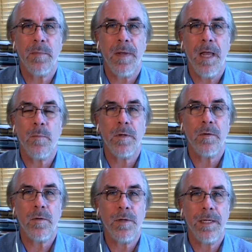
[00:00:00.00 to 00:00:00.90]
mind when you're
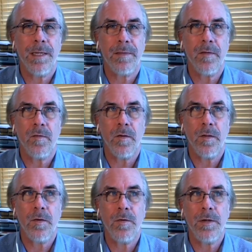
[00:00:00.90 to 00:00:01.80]
looking at the
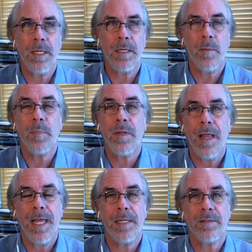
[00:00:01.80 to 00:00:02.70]
security
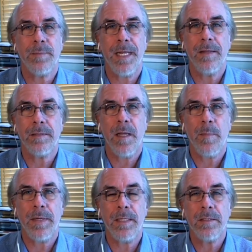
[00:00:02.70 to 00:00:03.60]
compliance of many of these
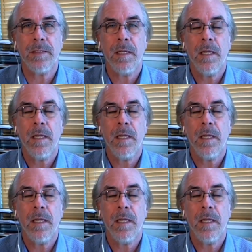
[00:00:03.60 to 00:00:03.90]
companies.